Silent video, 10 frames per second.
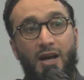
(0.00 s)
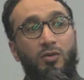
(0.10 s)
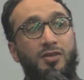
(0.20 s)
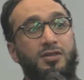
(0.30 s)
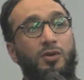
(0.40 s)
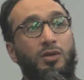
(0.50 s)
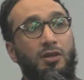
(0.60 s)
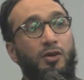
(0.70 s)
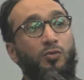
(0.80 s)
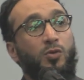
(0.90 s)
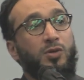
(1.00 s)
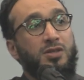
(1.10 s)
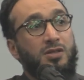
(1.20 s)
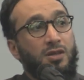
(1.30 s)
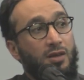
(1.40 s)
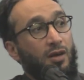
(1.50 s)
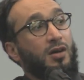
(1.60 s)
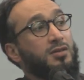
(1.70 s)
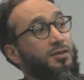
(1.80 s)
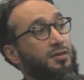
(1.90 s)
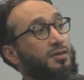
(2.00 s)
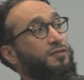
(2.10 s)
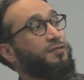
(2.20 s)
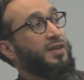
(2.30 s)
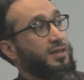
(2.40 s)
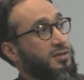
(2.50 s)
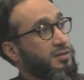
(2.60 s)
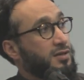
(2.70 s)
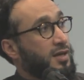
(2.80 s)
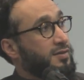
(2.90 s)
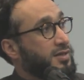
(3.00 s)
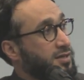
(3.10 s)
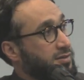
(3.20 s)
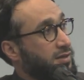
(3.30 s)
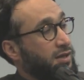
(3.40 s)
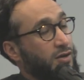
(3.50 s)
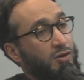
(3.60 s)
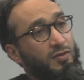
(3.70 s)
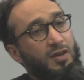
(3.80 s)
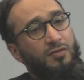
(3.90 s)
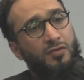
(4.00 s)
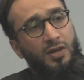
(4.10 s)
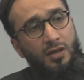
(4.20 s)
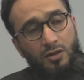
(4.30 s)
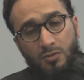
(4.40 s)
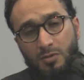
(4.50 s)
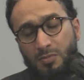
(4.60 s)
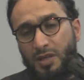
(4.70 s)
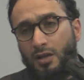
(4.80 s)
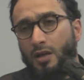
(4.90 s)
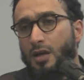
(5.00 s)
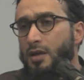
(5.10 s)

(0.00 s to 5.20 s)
world. This is how Allah wrote the qadr, the fate, and the destiny of every human being.